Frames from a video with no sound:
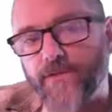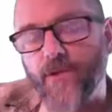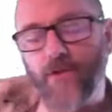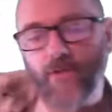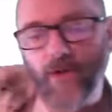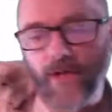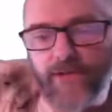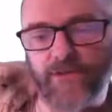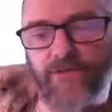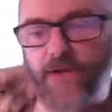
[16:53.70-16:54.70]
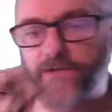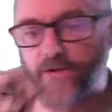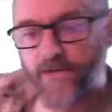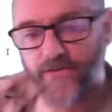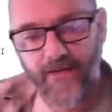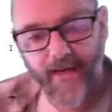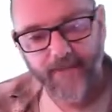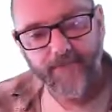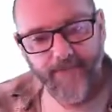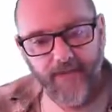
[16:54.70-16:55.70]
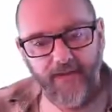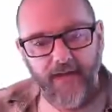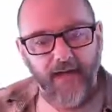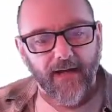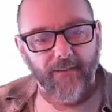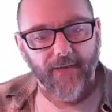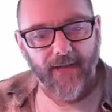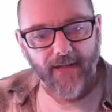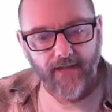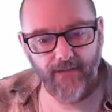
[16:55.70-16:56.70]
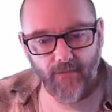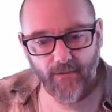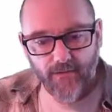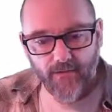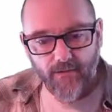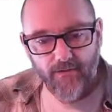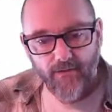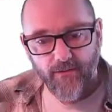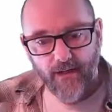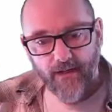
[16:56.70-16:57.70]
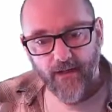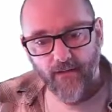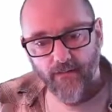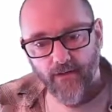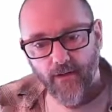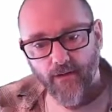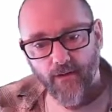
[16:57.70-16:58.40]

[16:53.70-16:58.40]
so try and do that. And I did want to show you, I don't want to